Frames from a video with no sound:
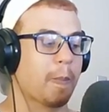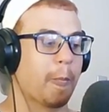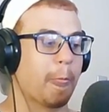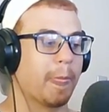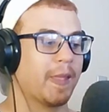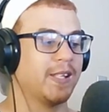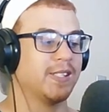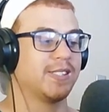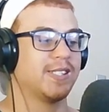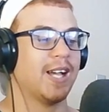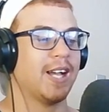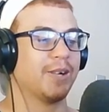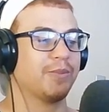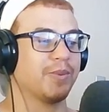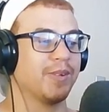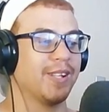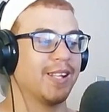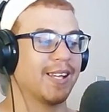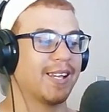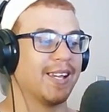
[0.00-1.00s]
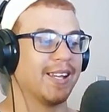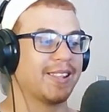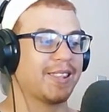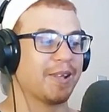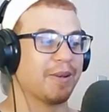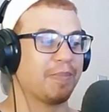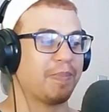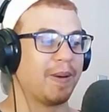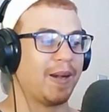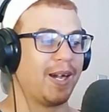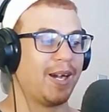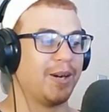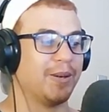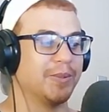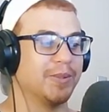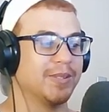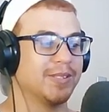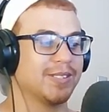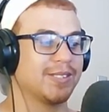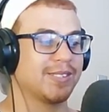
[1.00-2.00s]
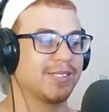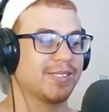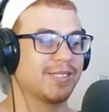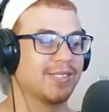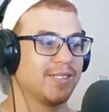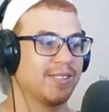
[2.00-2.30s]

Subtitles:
Is that when they get their powers?